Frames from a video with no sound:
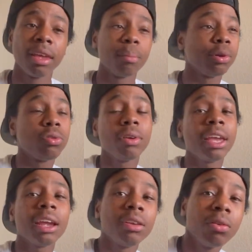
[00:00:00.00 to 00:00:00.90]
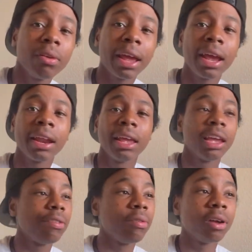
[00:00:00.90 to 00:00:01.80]
But you can't do that
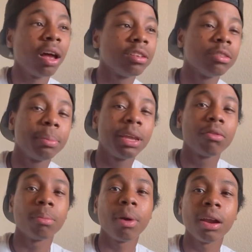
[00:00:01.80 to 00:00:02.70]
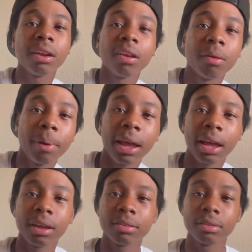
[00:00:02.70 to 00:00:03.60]
if you constantly being reminded of the
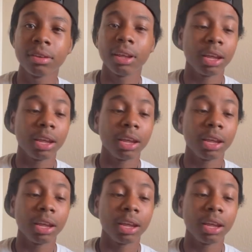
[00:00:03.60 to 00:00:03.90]
past.